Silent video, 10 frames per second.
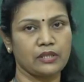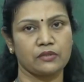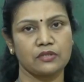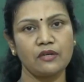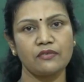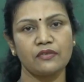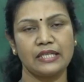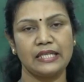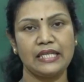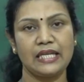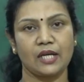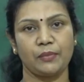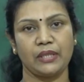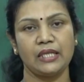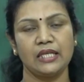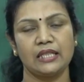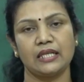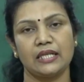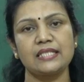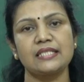to make use of ERP,
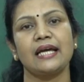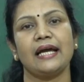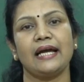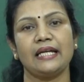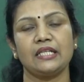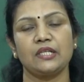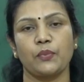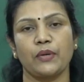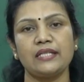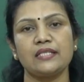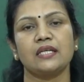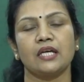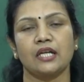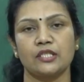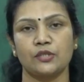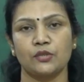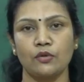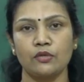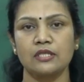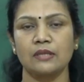that is Enterprise
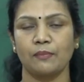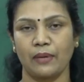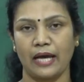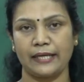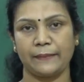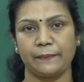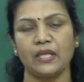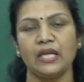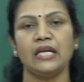Resource Planning.